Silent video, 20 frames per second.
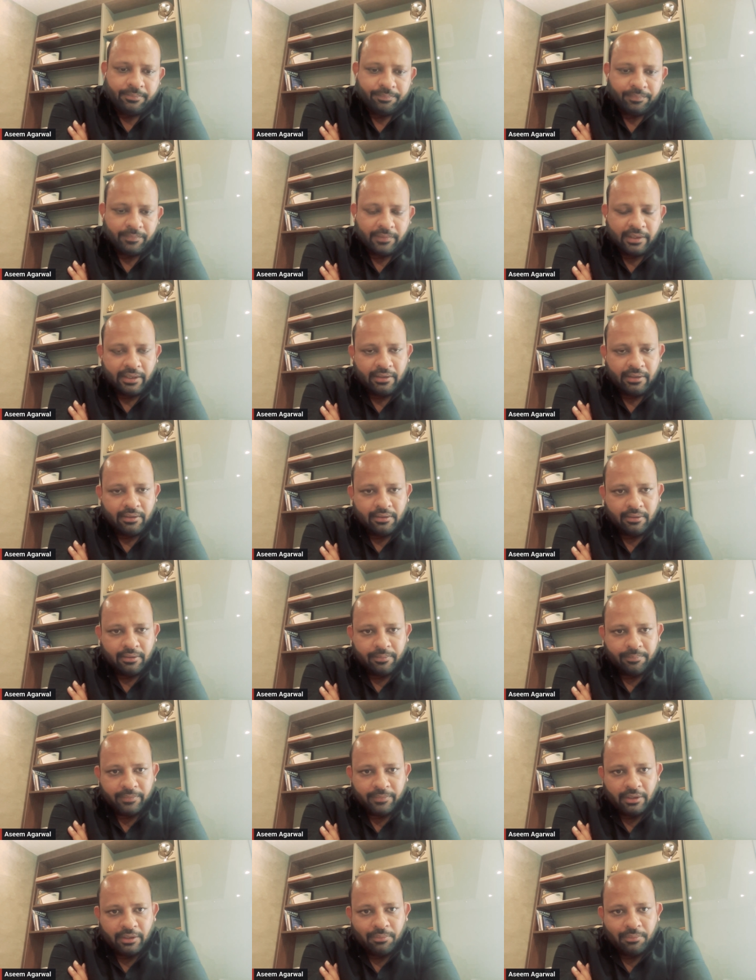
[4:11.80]
Then
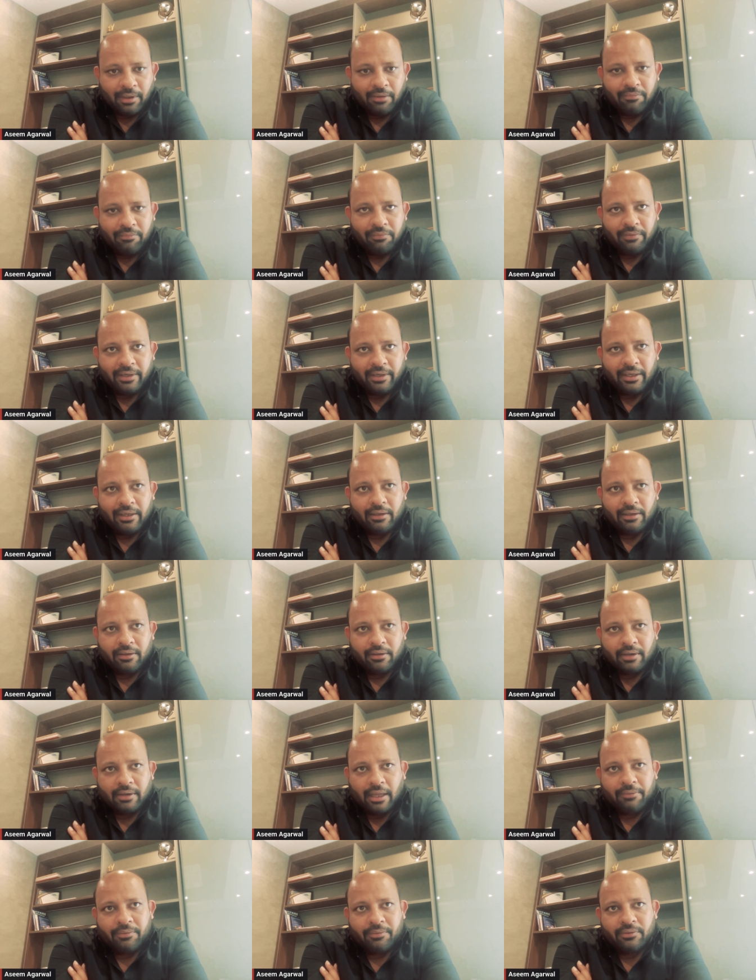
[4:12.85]
you have very
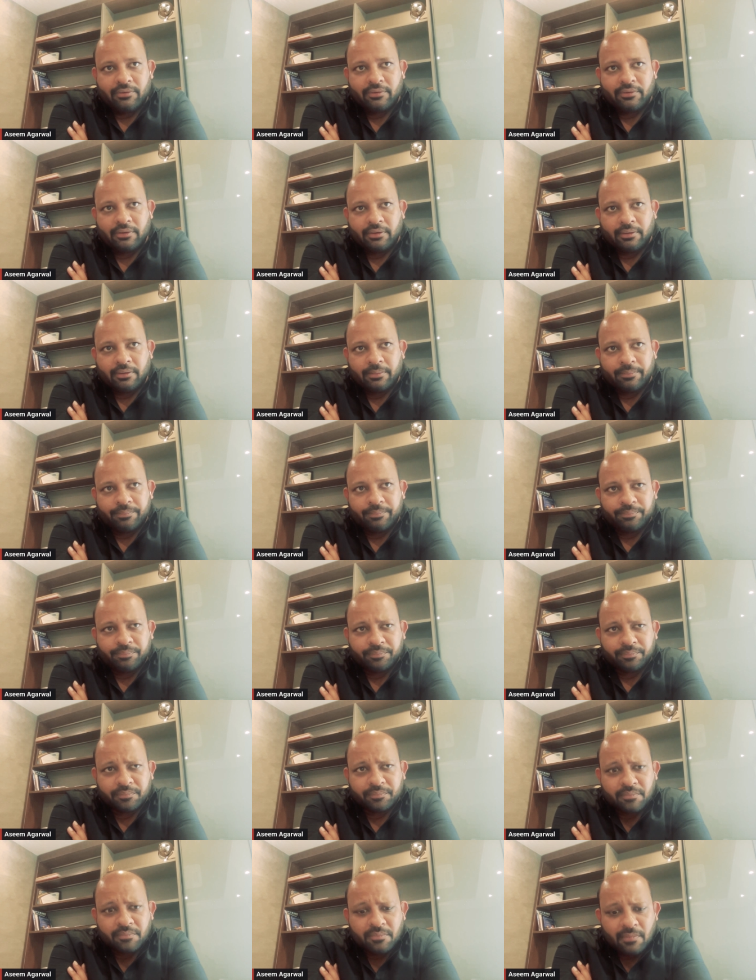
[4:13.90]
diverse
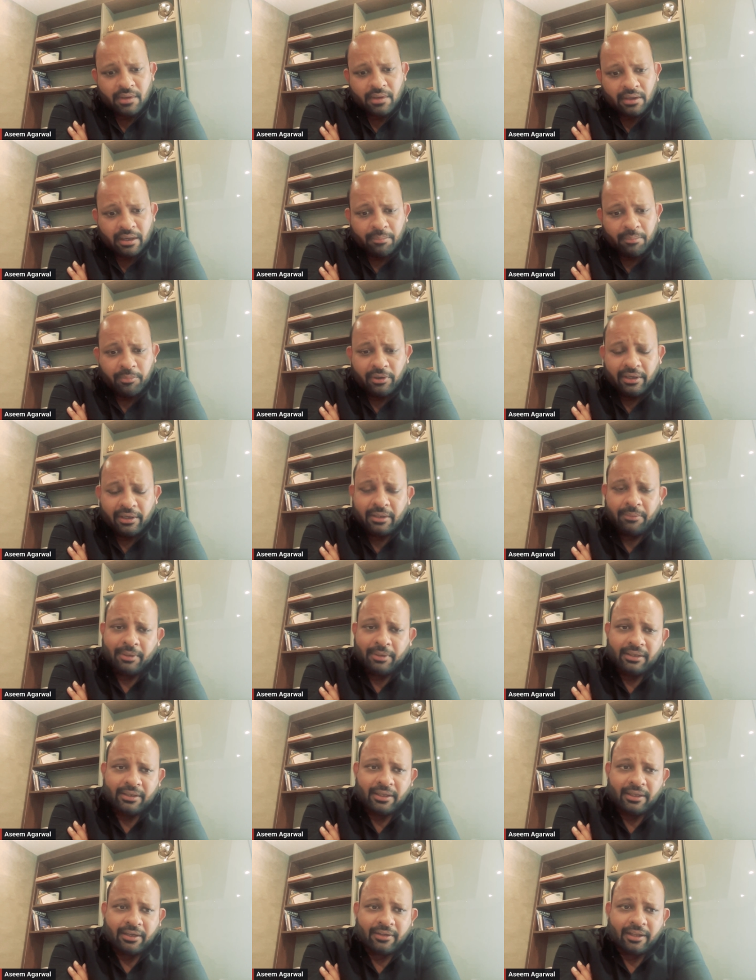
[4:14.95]
community
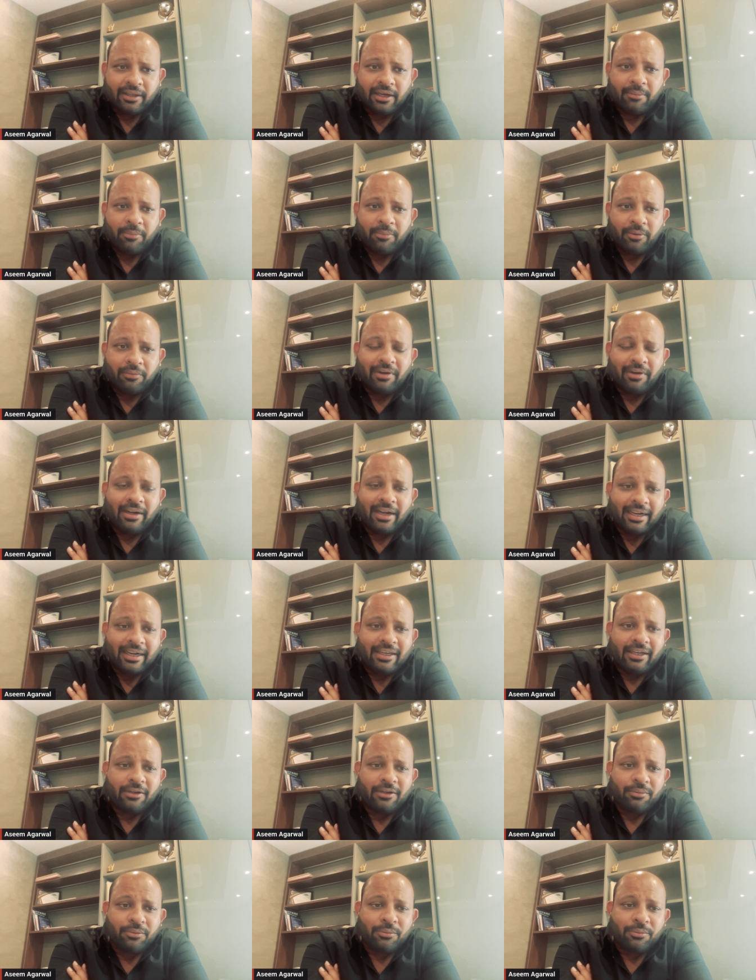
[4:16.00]
being there. There are about
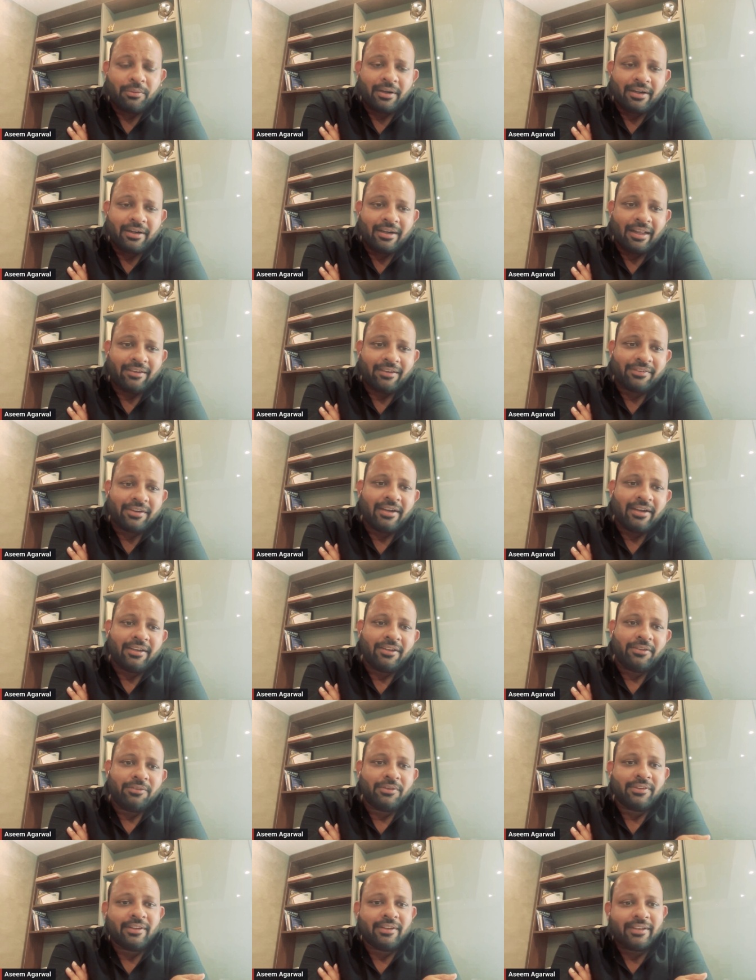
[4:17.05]
190 to 200
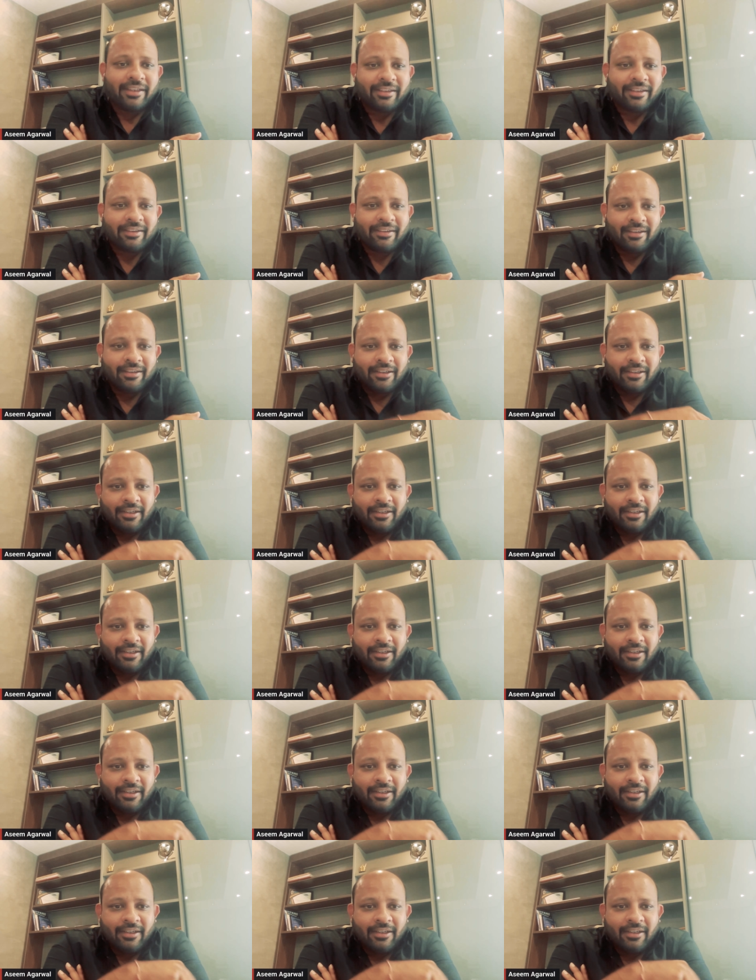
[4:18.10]
nationalities which are there.